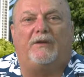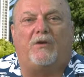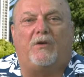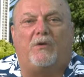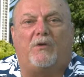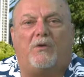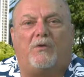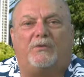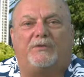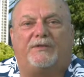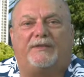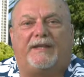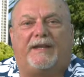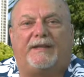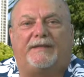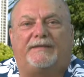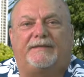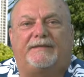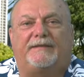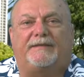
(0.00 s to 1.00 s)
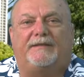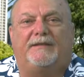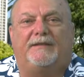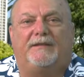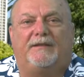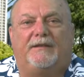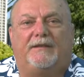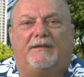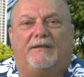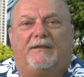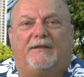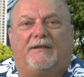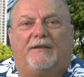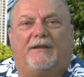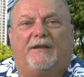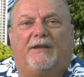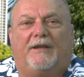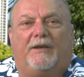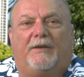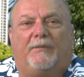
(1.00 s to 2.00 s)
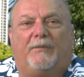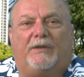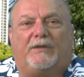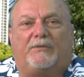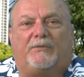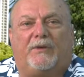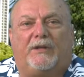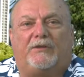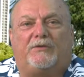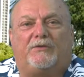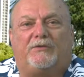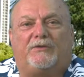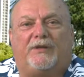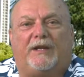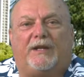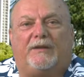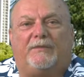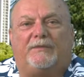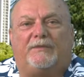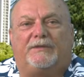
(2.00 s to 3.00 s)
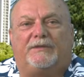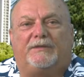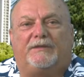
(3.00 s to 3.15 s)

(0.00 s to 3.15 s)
co-hostess, Miss Rachel James,